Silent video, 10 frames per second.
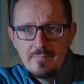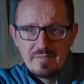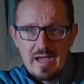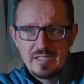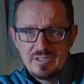
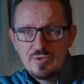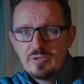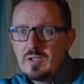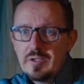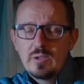and it's
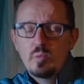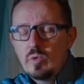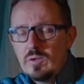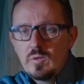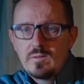nothing like it
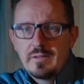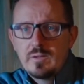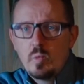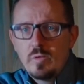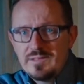would look
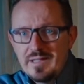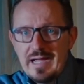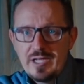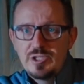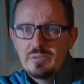like once I
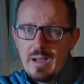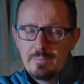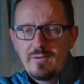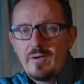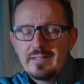actually
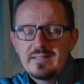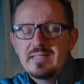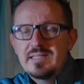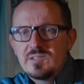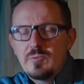apply the
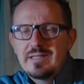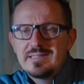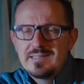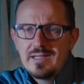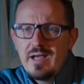
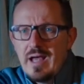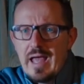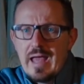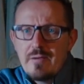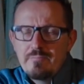de-squeeze
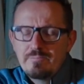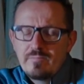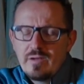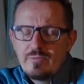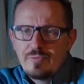
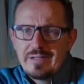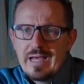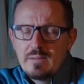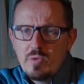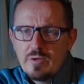for the
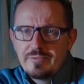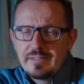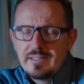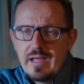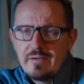
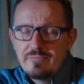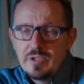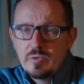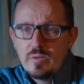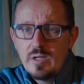anamorphic
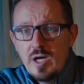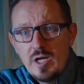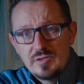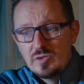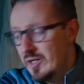view.
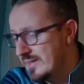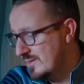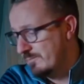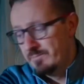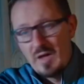So
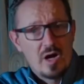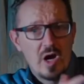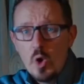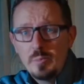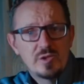guys, I
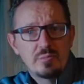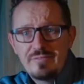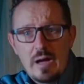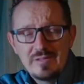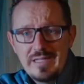hope some of
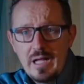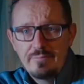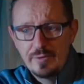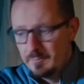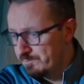that was
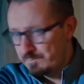helpful.